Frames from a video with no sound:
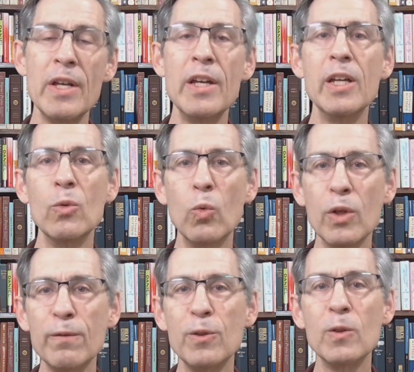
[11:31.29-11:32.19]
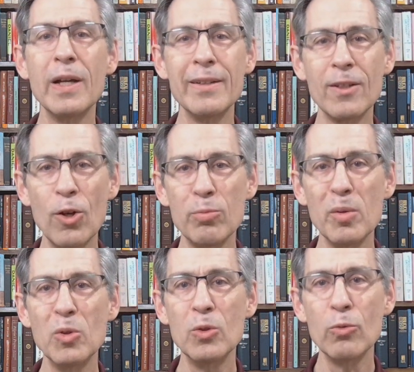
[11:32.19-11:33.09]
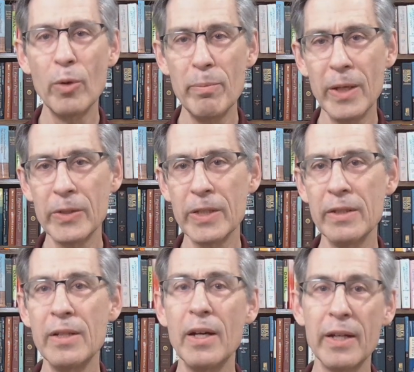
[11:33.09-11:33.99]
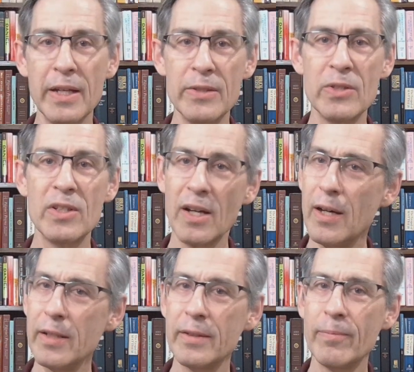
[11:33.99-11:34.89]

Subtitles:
in willful and culpable rebellion against God.